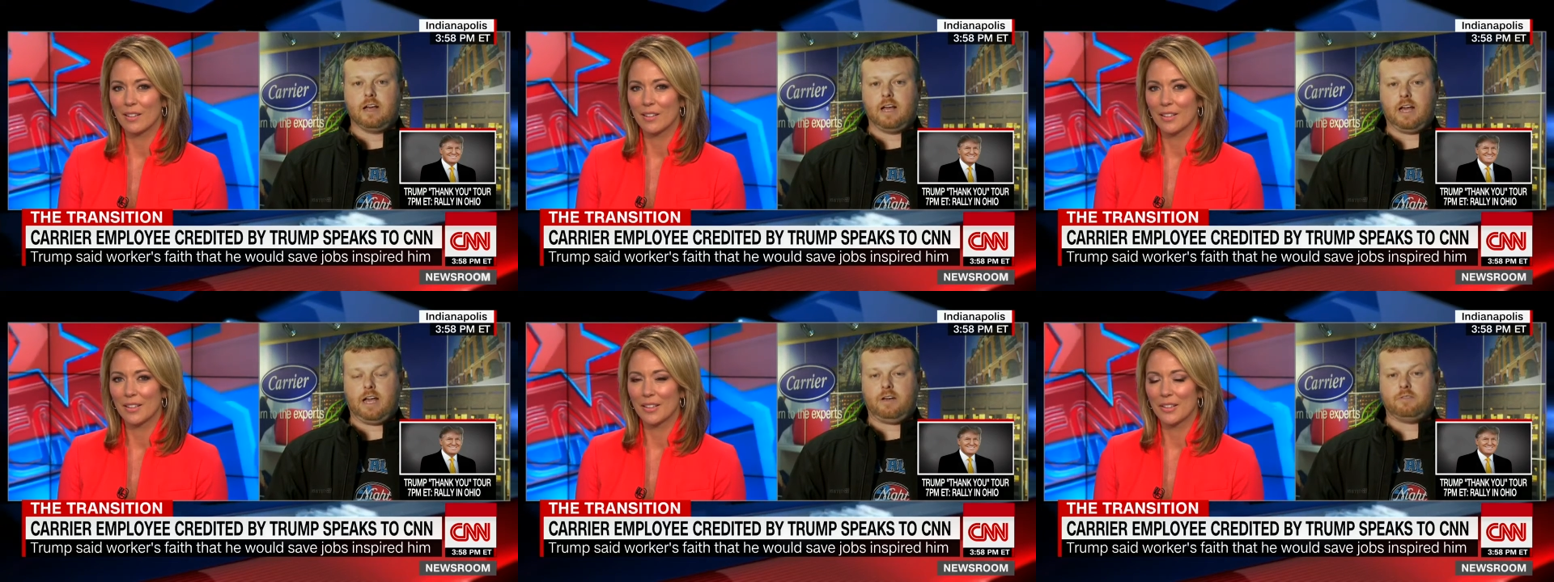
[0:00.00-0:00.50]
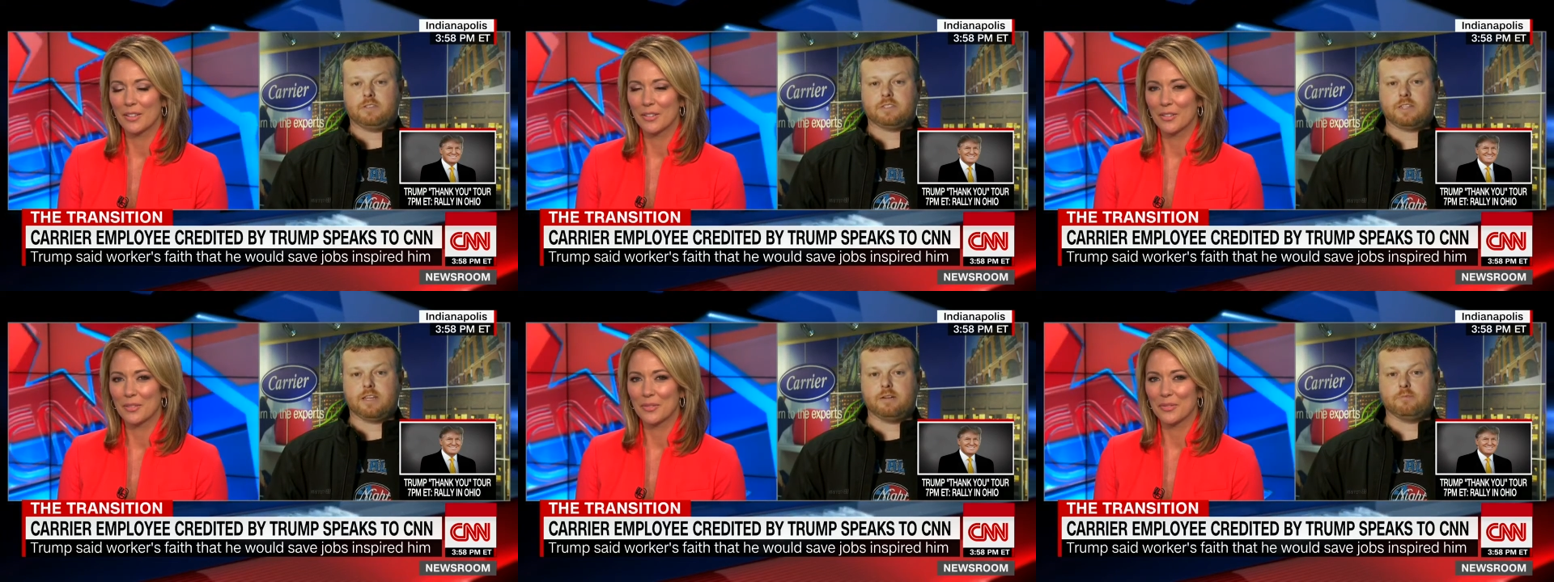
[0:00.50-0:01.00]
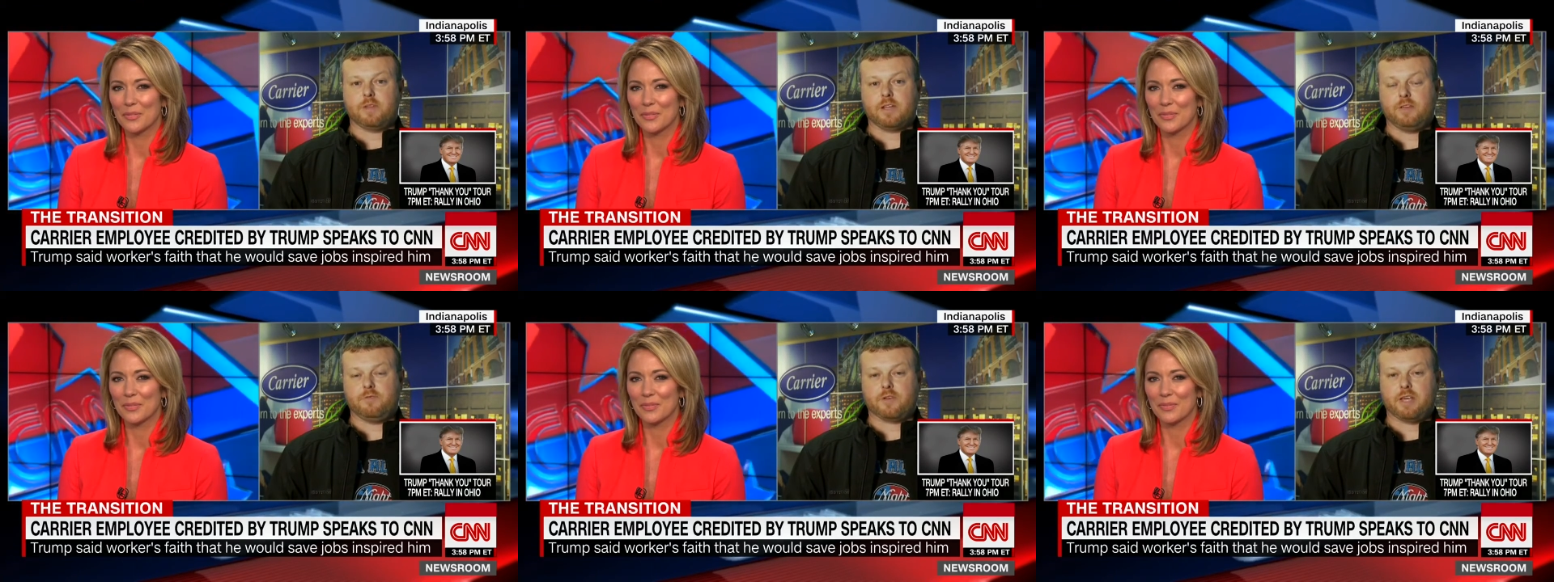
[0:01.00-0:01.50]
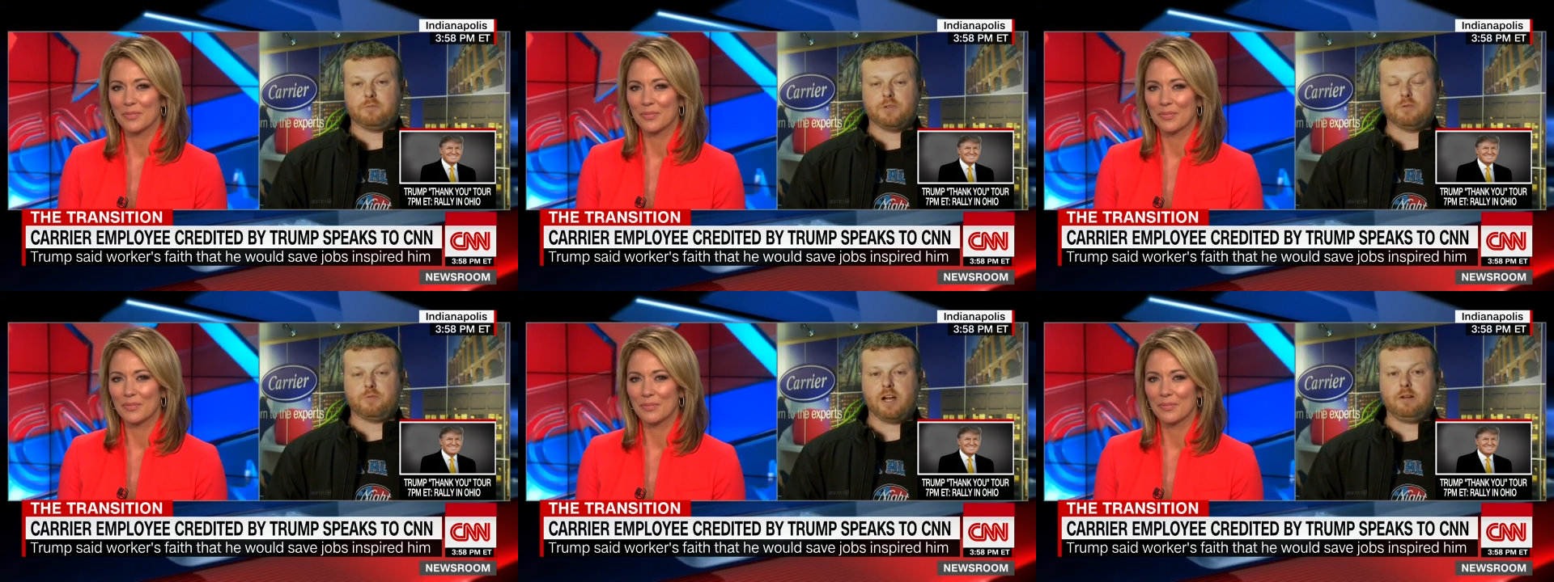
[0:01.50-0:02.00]
Speaker 1: I would just say, um, thank you for keeping
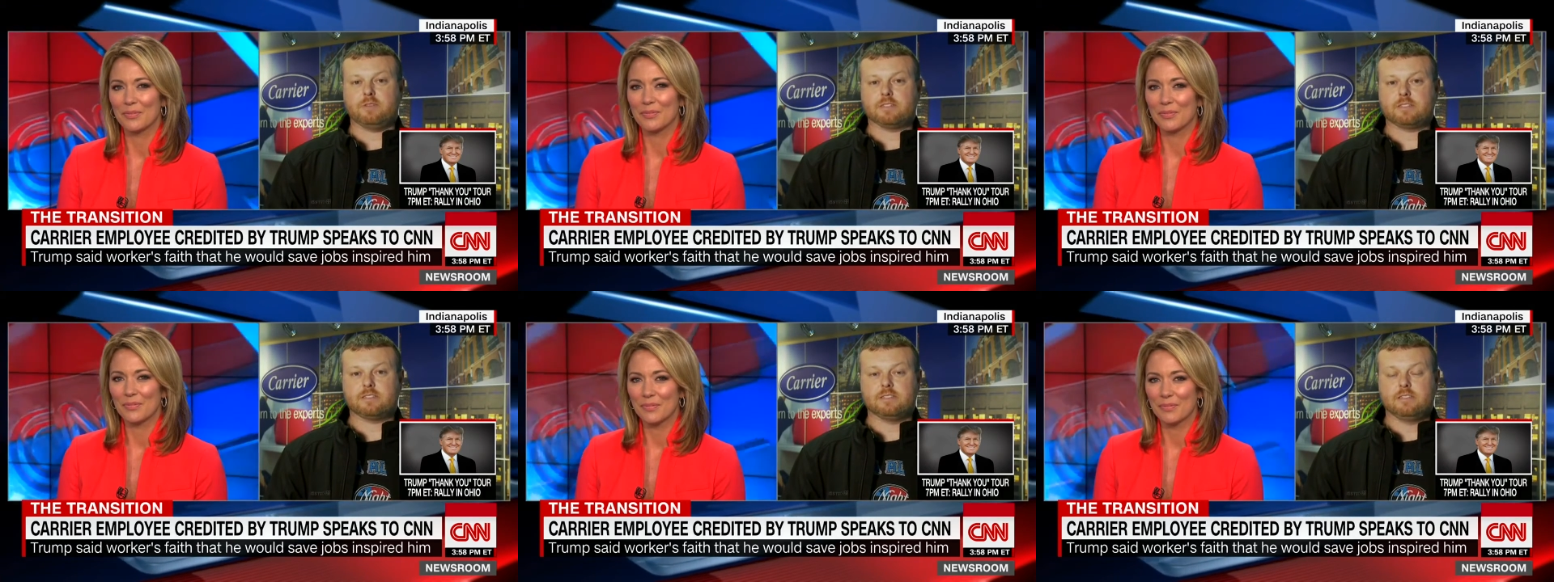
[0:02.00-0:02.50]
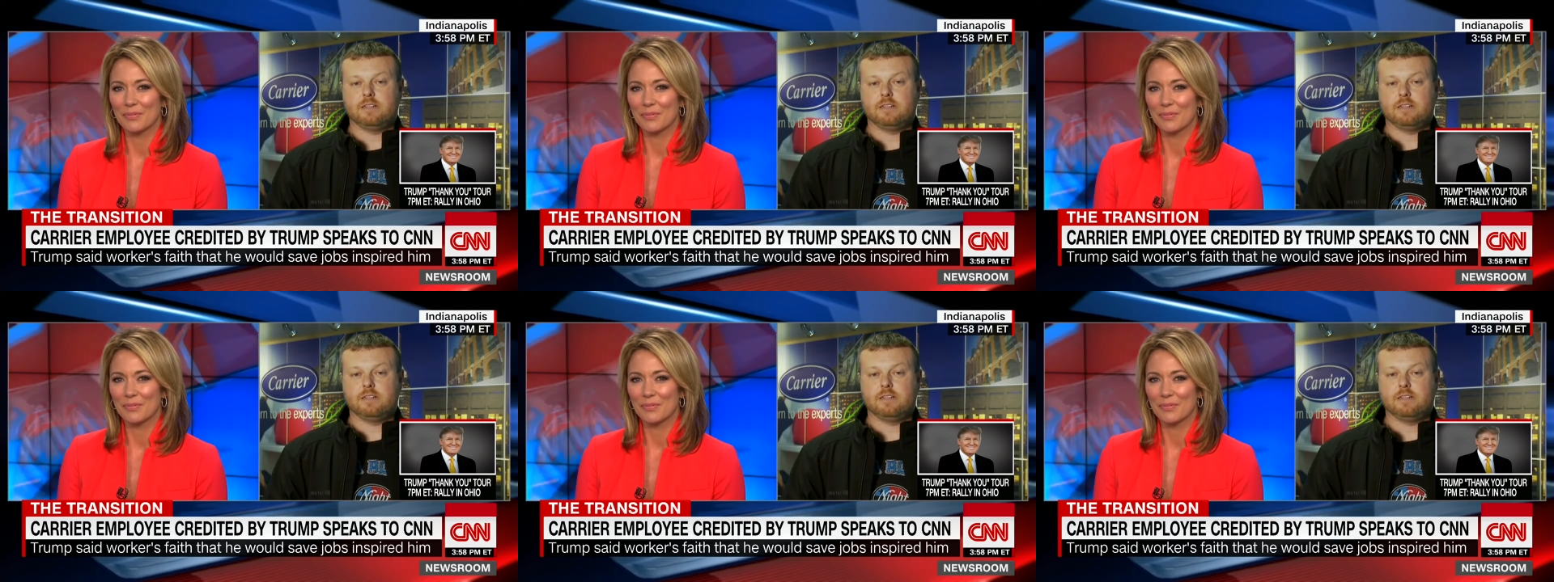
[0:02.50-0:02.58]
your promise,